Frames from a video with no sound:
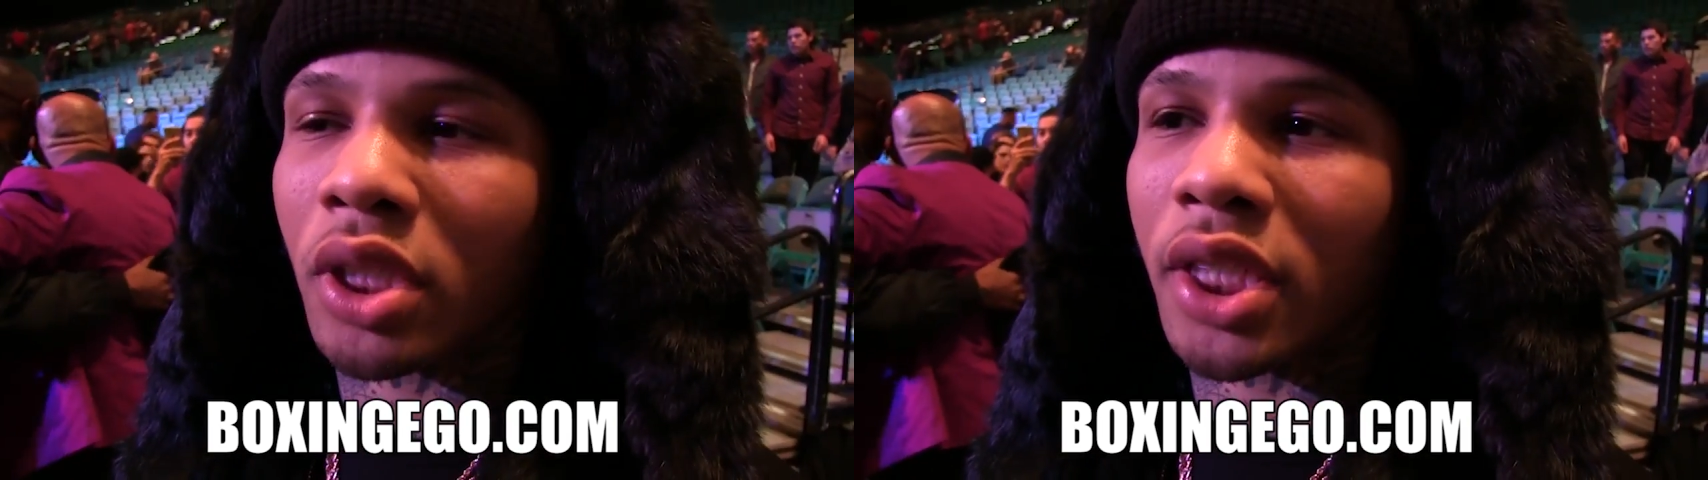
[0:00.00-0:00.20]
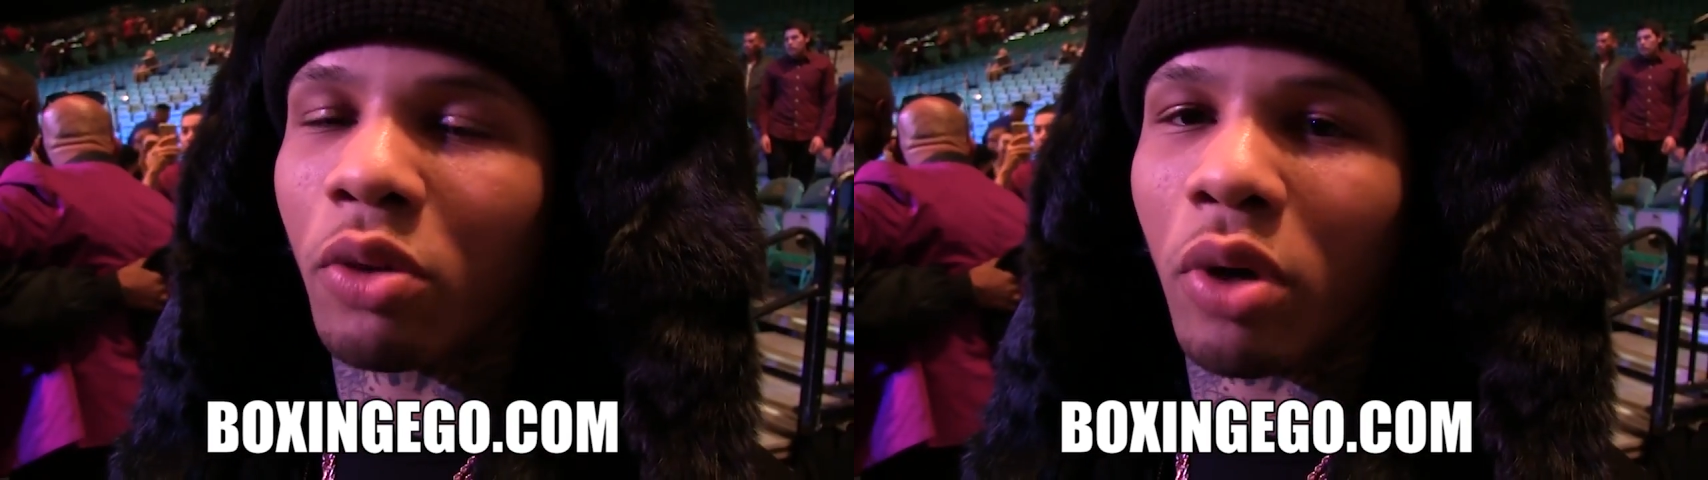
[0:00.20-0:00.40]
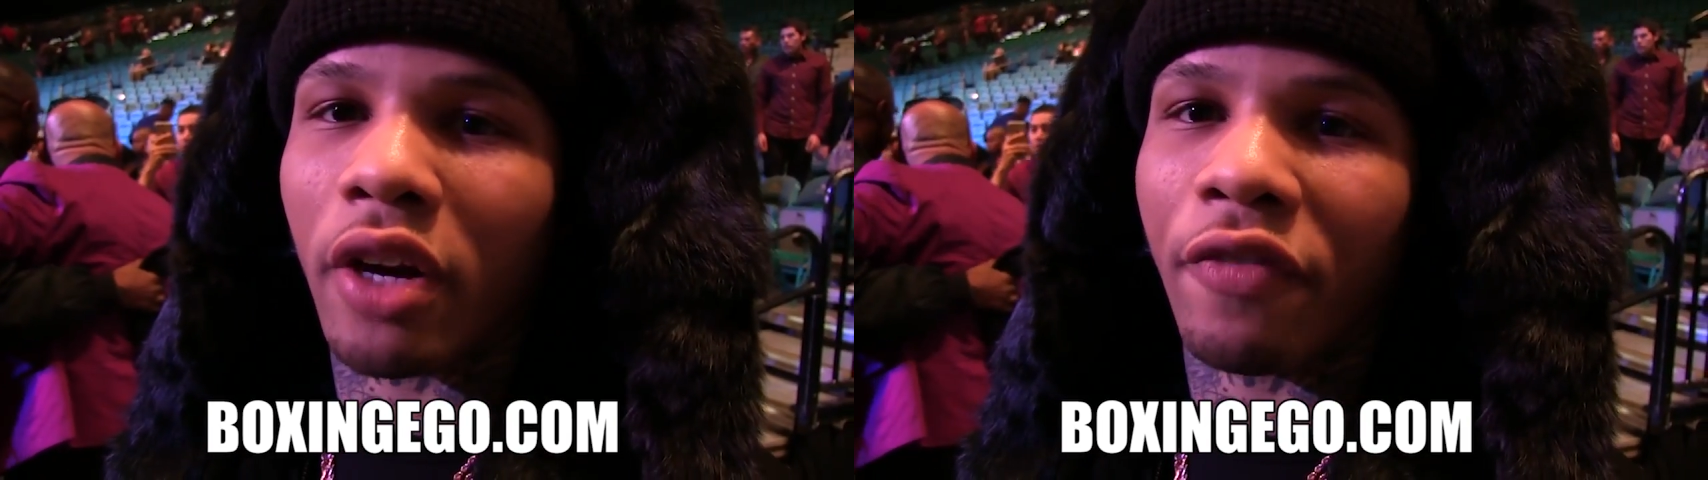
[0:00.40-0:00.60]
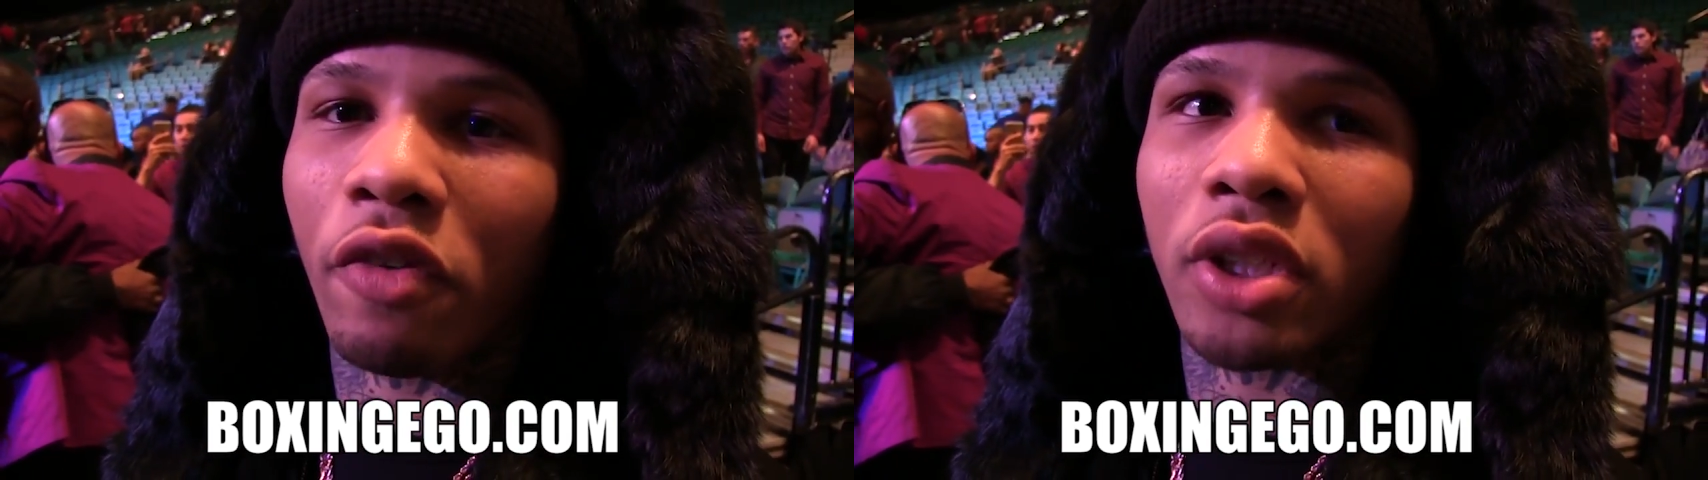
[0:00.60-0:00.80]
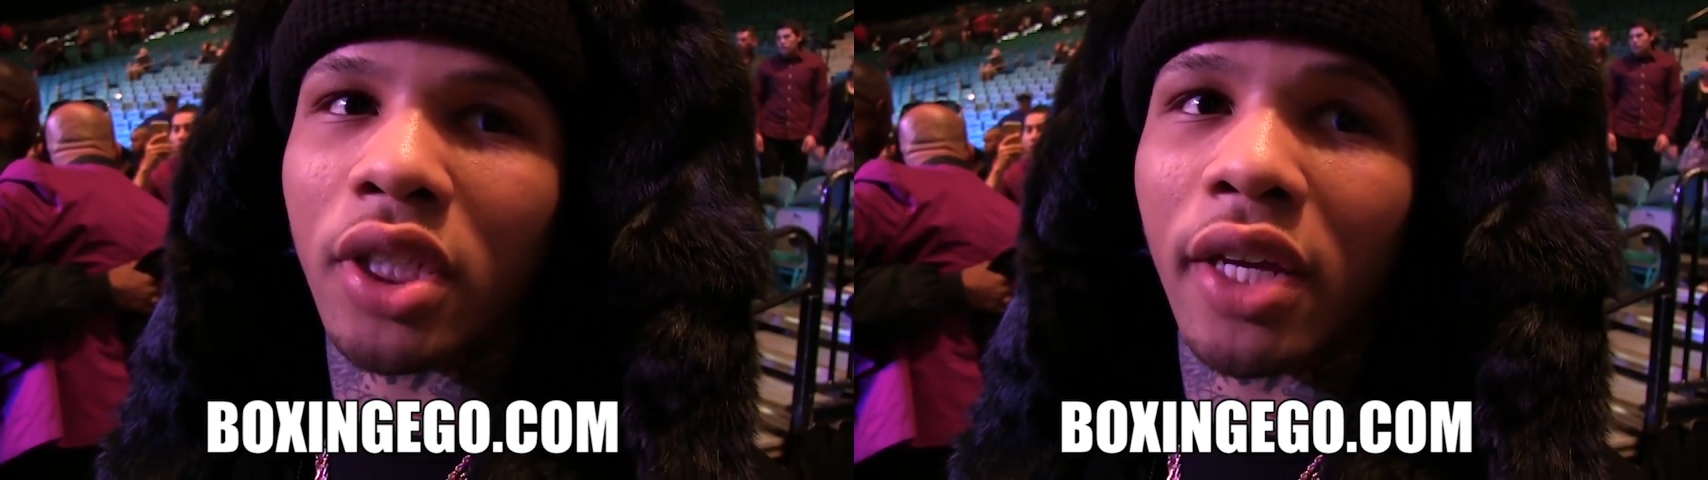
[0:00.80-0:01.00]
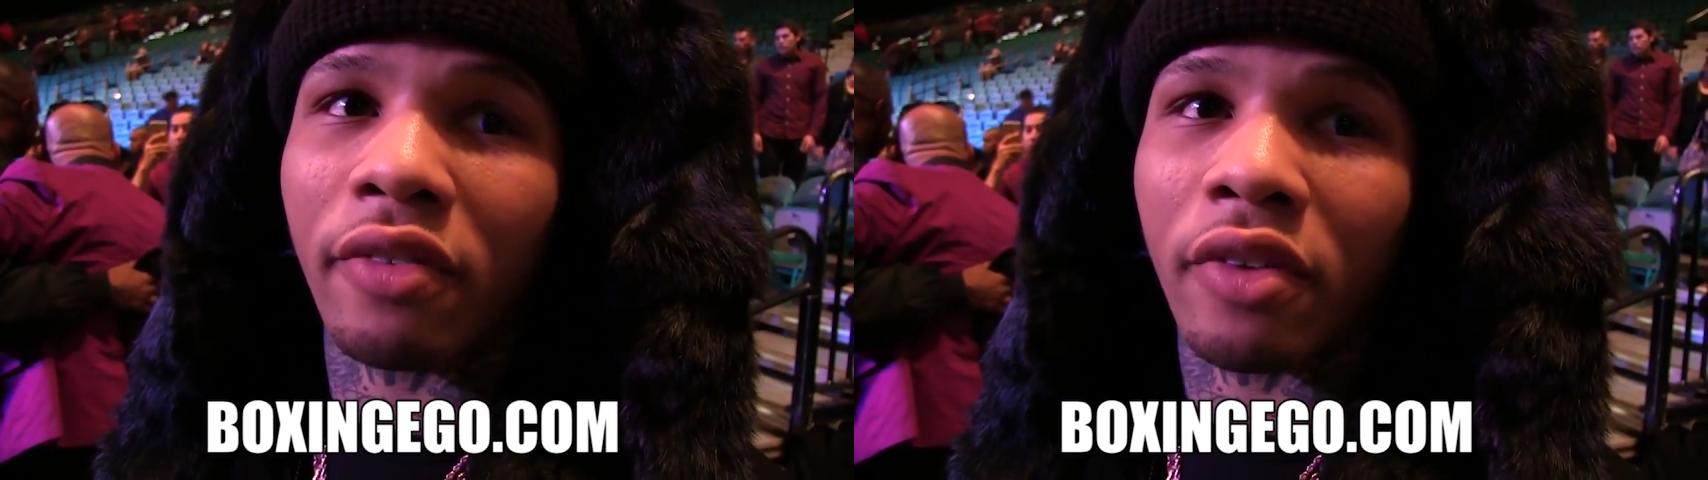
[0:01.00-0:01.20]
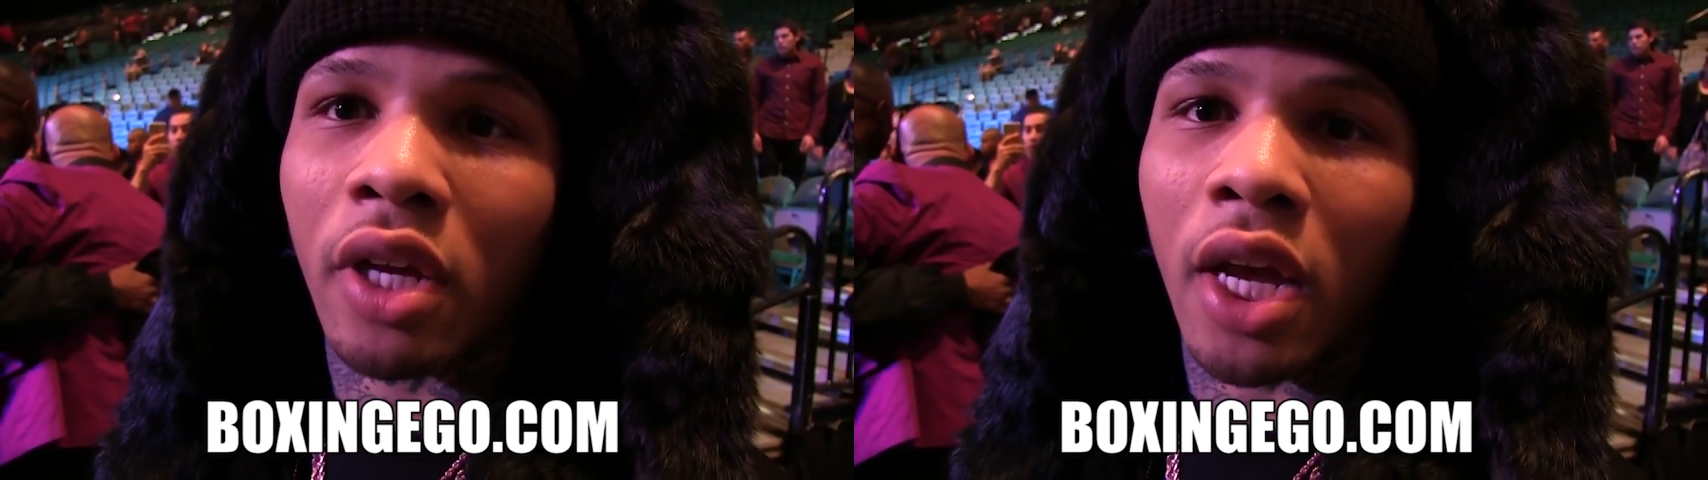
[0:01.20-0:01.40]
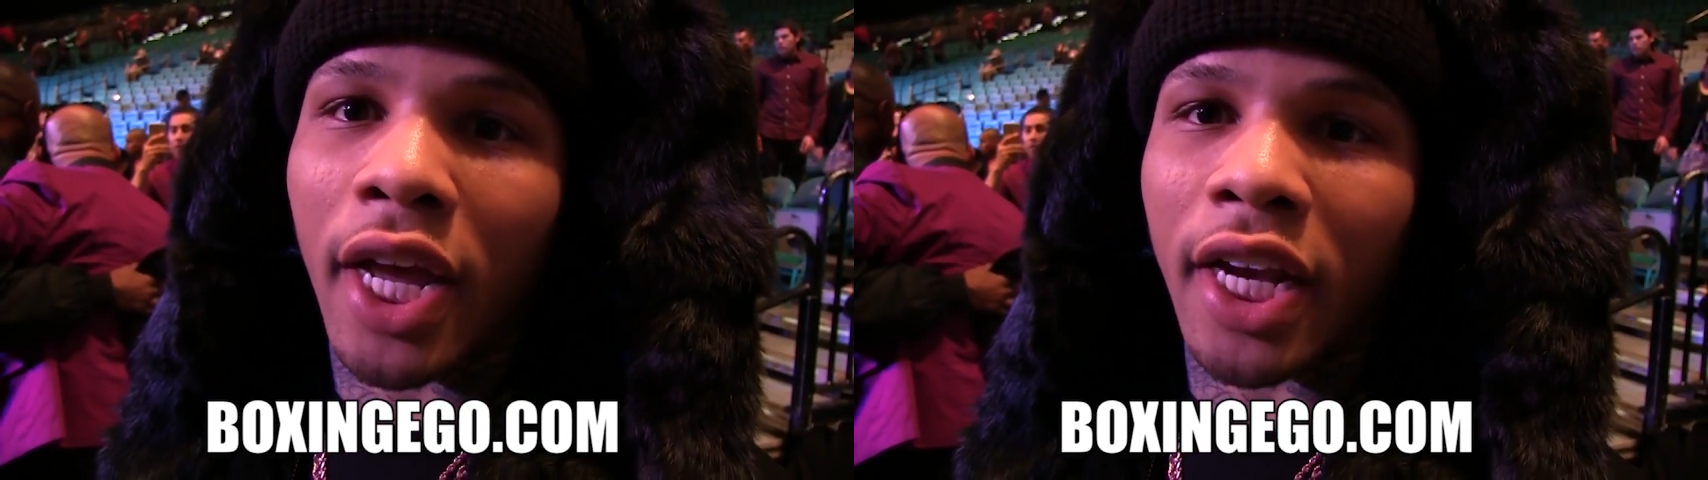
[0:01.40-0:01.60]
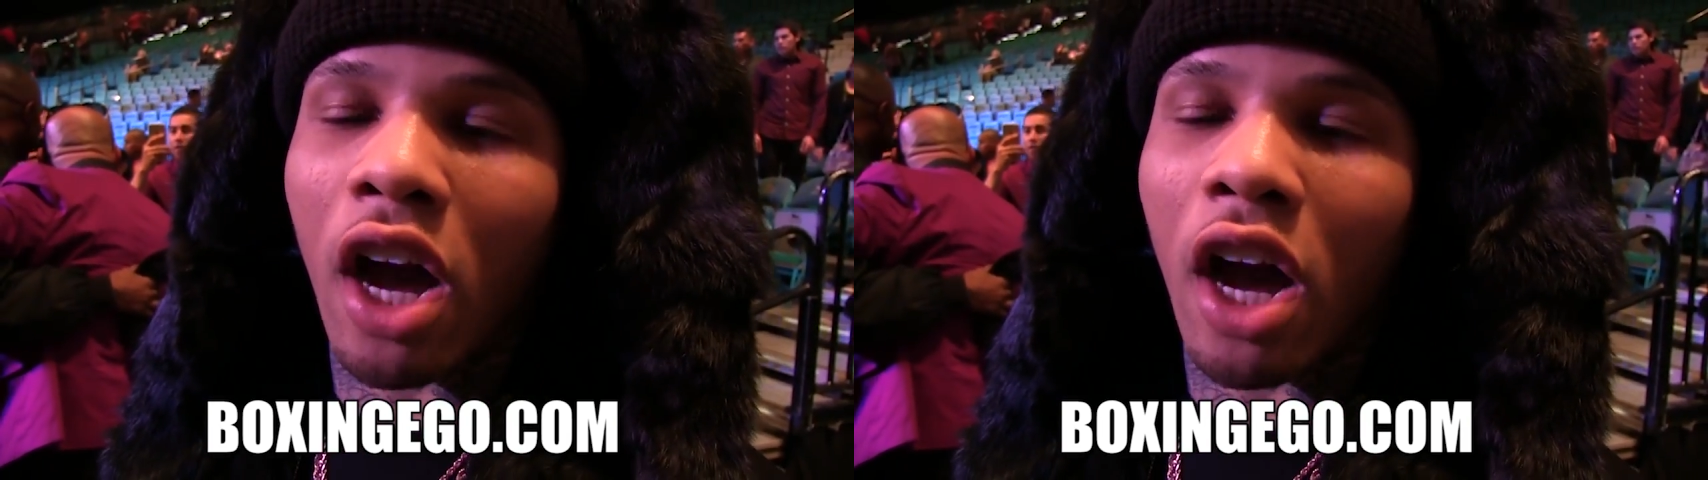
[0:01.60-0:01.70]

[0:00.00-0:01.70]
but he has boxing ability.